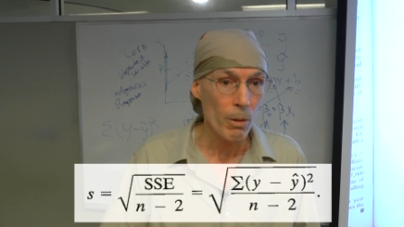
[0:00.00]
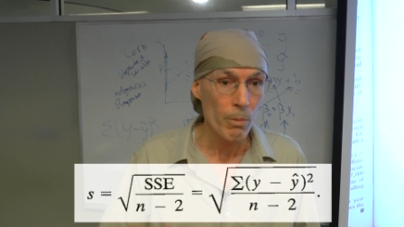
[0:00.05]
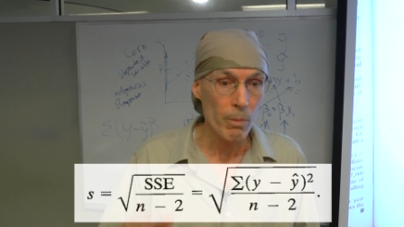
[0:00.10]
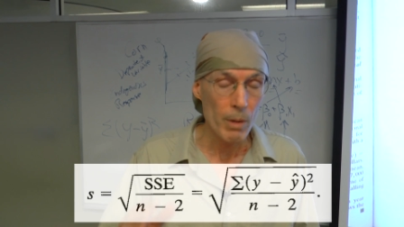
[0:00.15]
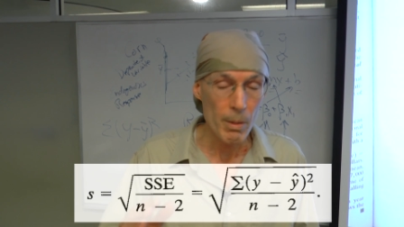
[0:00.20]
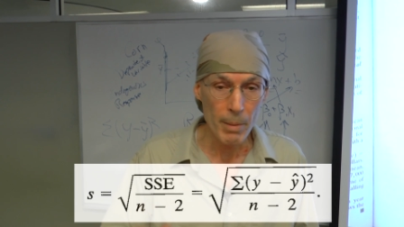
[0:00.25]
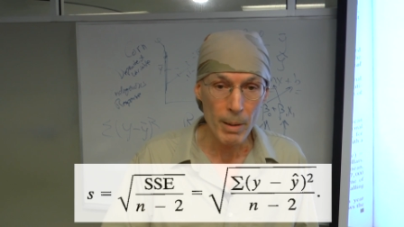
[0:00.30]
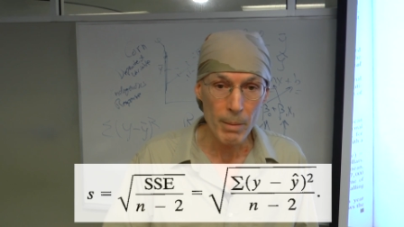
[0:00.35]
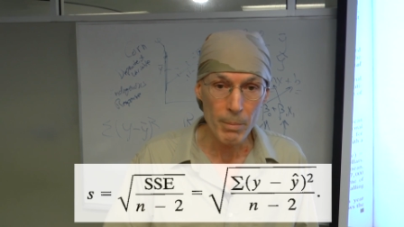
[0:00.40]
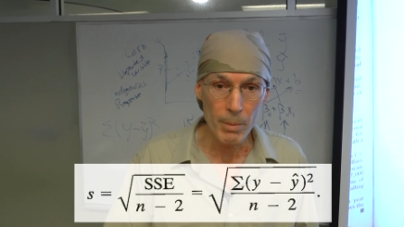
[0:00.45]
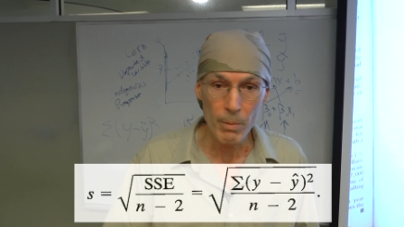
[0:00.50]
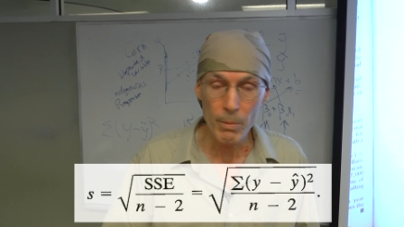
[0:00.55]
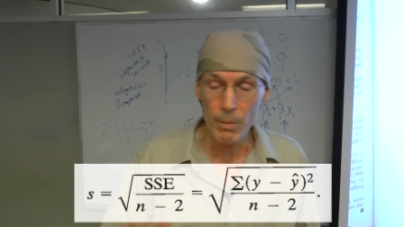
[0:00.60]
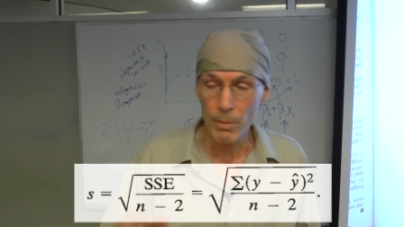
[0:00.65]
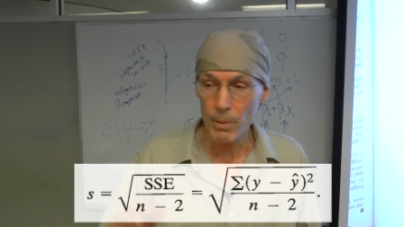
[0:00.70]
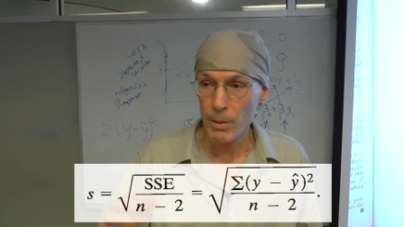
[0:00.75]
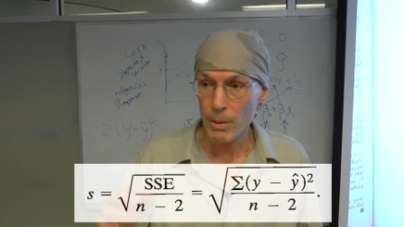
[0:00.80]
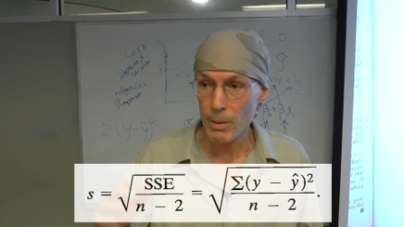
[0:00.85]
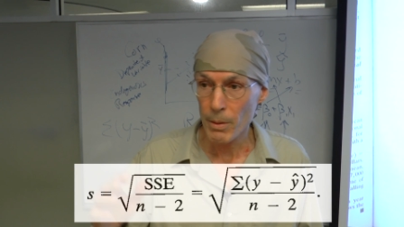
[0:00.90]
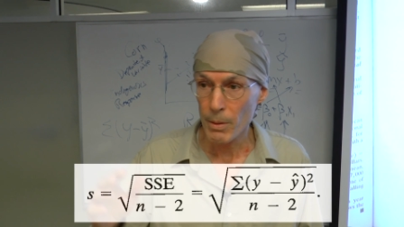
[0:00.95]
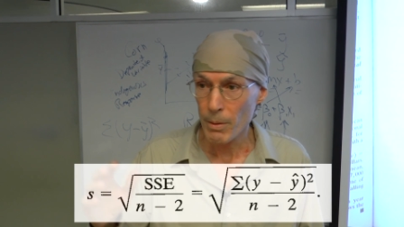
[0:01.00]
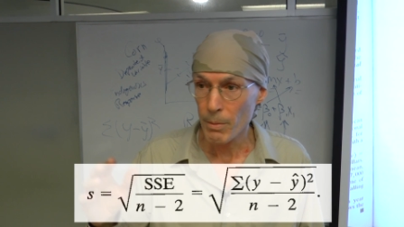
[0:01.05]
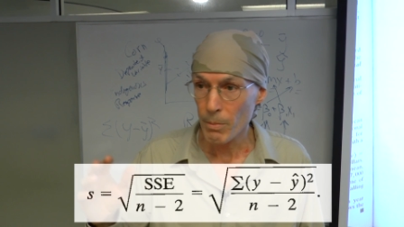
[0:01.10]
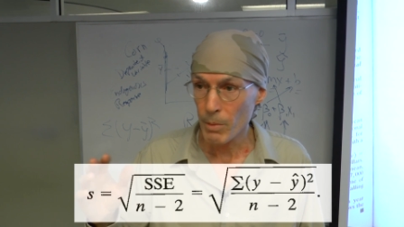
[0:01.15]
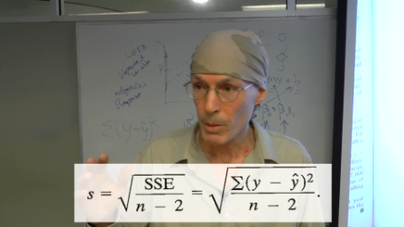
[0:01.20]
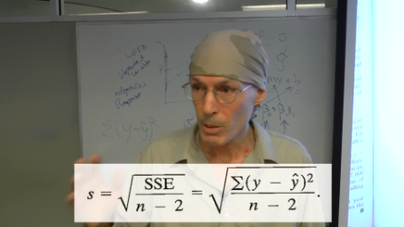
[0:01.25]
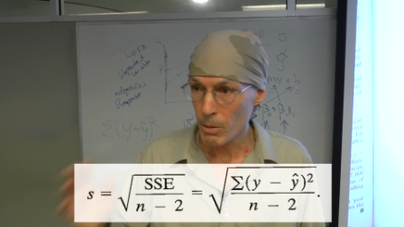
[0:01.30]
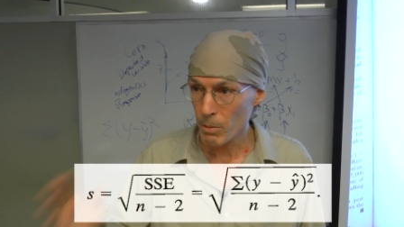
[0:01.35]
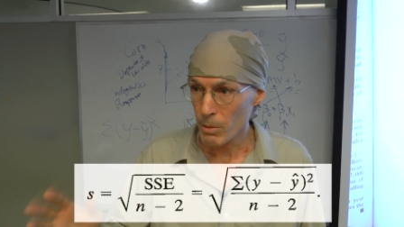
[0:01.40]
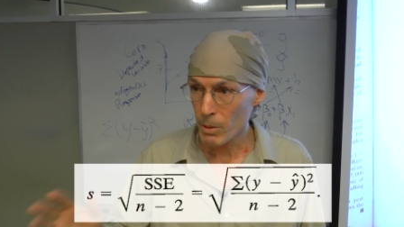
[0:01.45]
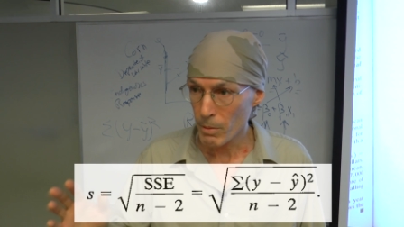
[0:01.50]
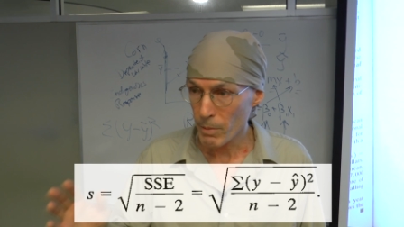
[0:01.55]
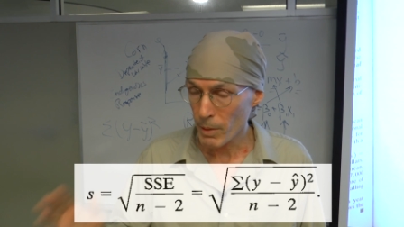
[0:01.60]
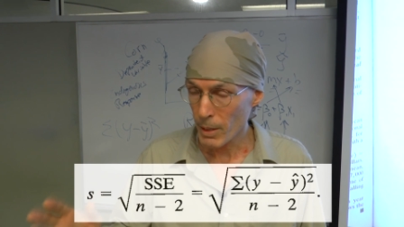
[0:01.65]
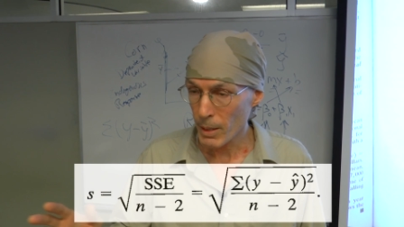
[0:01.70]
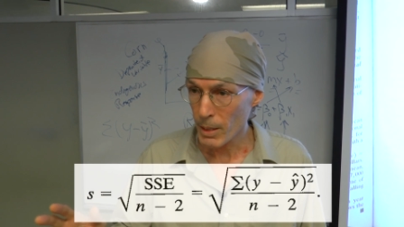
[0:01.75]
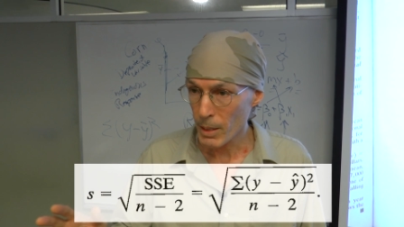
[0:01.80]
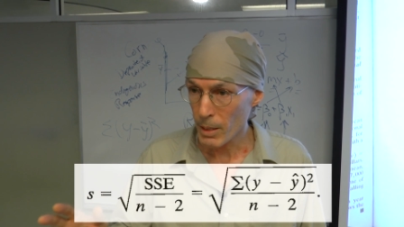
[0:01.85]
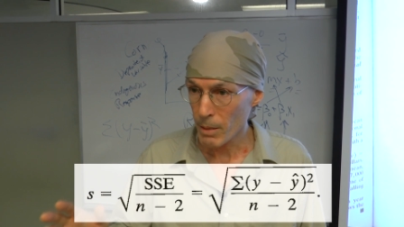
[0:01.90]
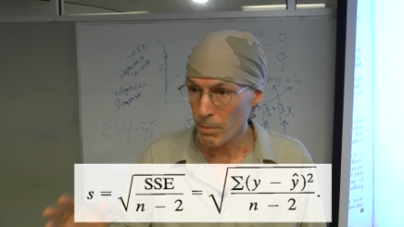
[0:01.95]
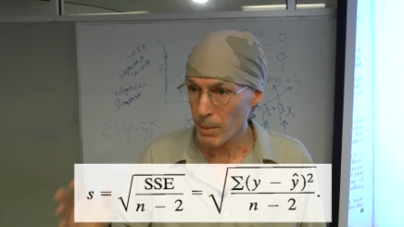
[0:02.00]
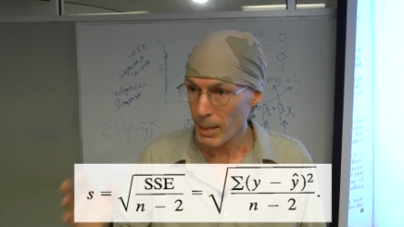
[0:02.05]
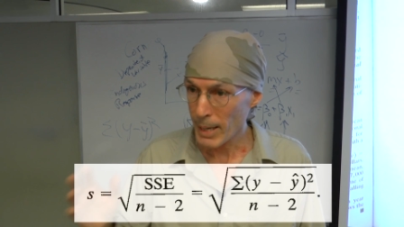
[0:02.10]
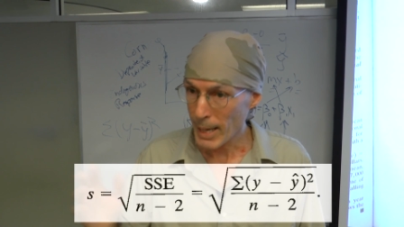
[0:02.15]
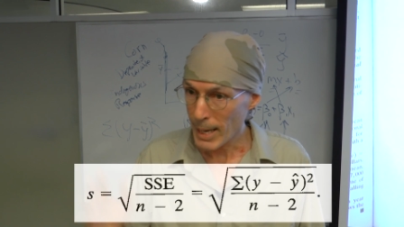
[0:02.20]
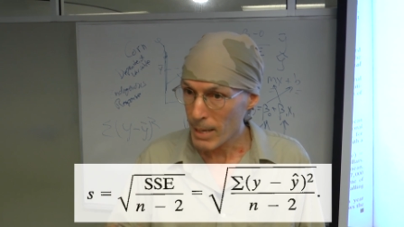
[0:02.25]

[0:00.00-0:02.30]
Remember when you were dividing by